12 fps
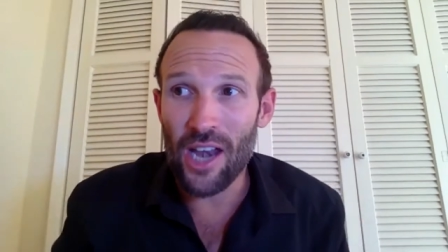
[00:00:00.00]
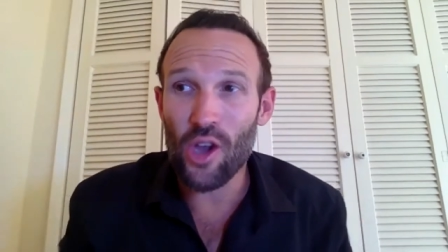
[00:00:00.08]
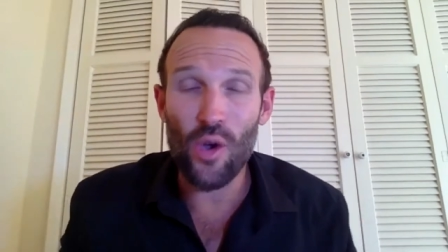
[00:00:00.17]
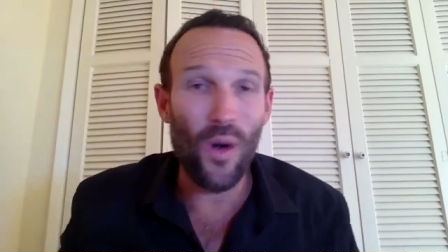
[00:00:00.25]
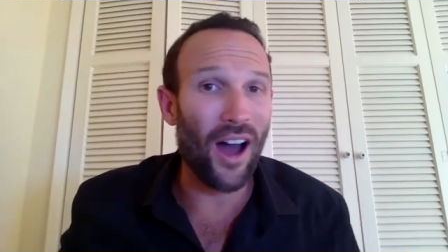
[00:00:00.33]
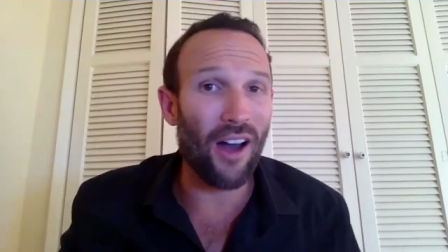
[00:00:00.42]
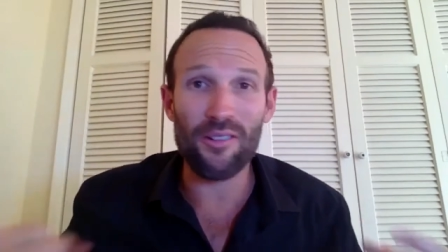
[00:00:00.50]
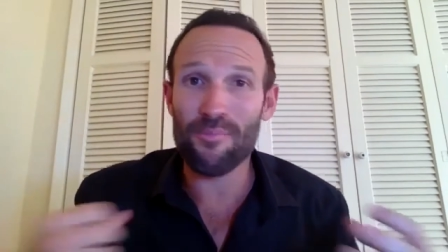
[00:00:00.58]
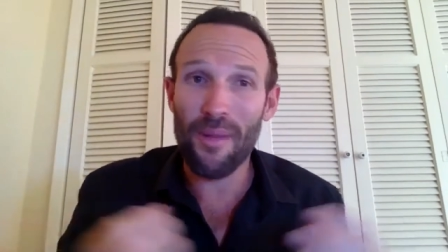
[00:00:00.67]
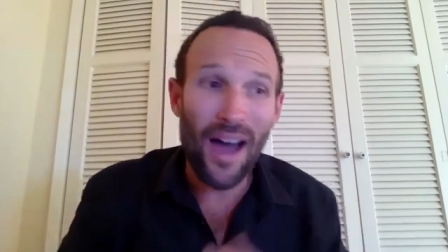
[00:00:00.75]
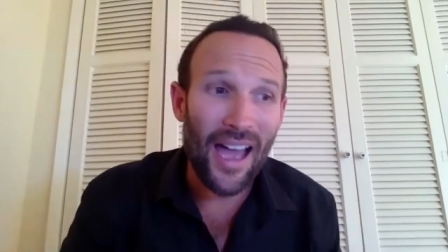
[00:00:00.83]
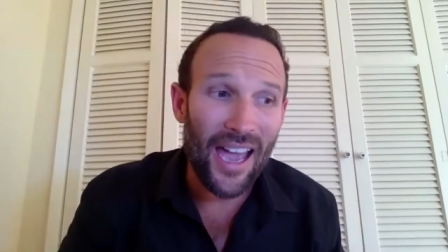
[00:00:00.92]
and who are
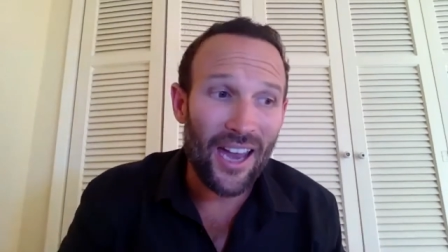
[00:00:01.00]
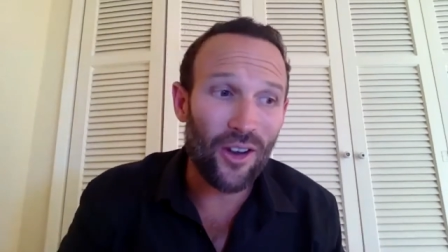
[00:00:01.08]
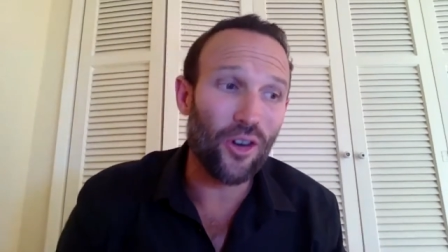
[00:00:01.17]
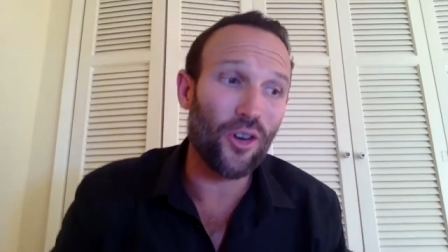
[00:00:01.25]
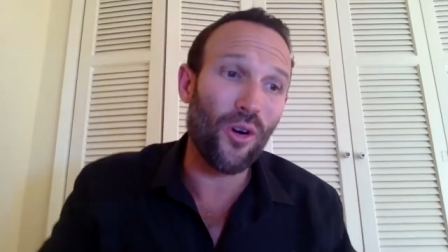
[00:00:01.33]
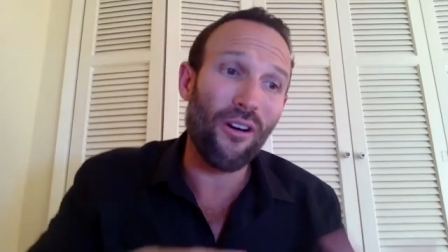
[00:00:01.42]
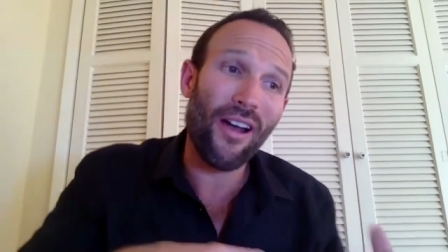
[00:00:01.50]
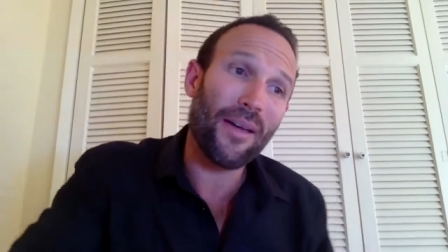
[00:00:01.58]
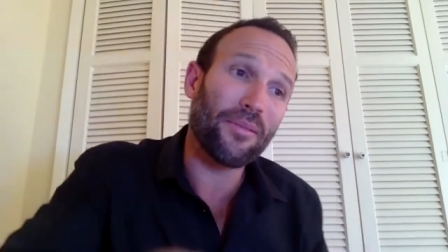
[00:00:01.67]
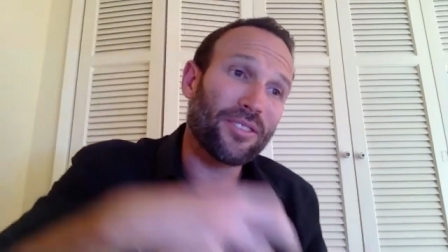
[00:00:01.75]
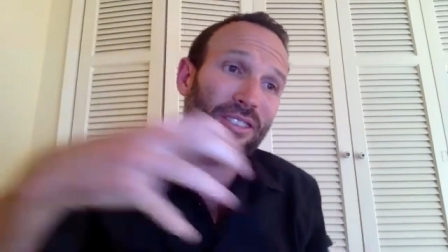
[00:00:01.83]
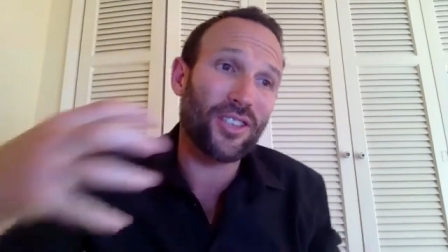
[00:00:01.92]
admired or who are
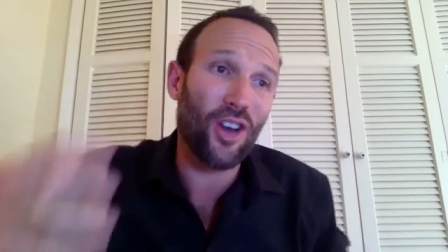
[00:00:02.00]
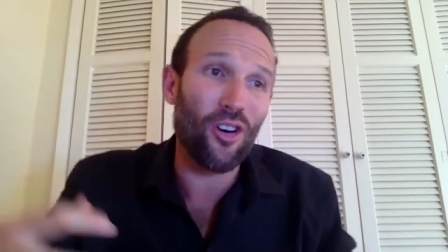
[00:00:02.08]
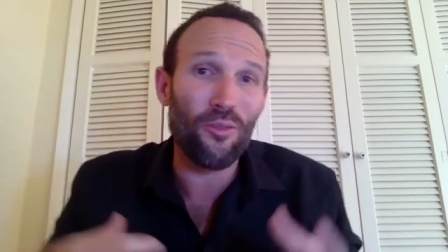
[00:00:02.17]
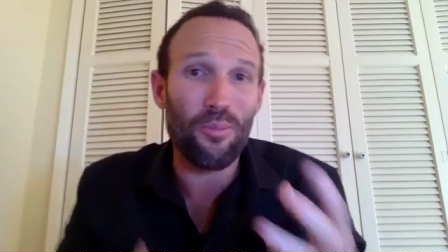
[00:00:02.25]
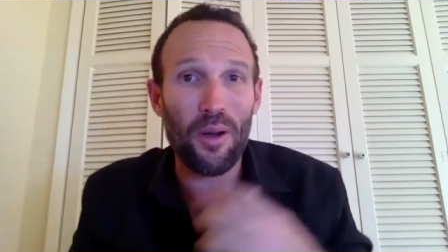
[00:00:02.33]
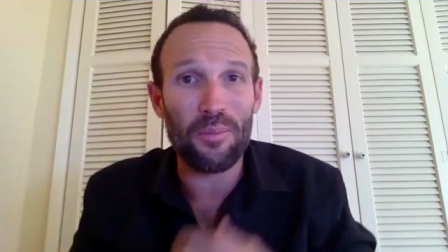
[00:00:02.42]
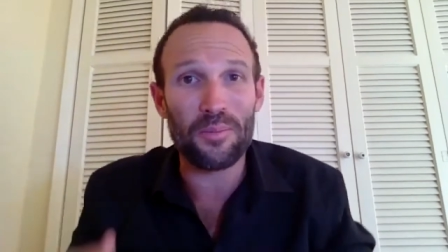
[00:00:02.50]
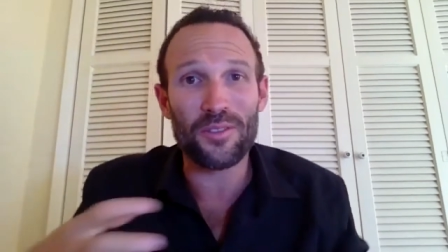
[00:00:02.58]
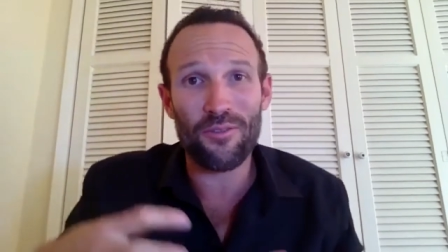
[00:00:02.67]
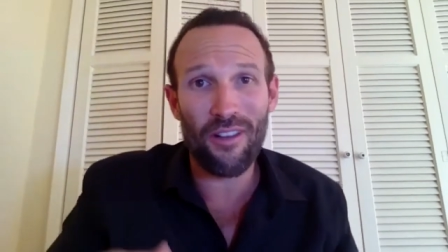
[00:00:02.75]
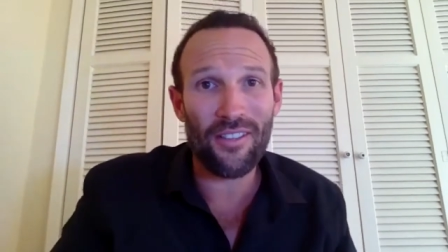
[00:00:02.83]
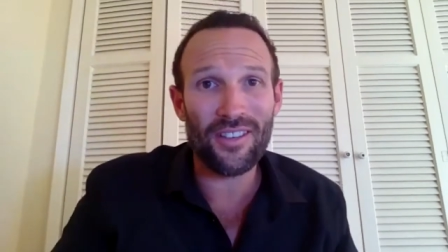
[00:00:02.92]
able to solve
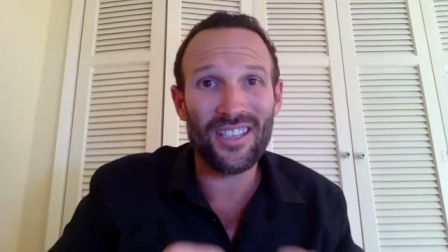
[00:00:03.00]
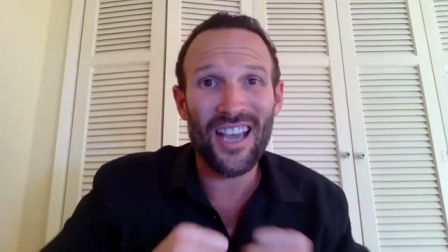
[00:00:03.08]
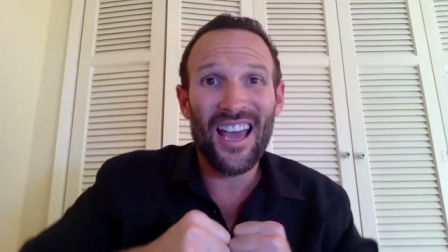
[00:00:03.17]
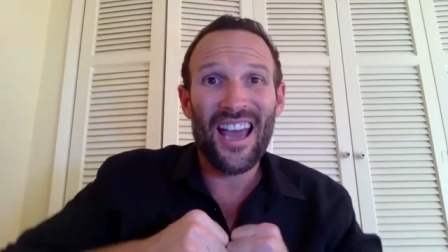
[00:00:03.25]
problems for others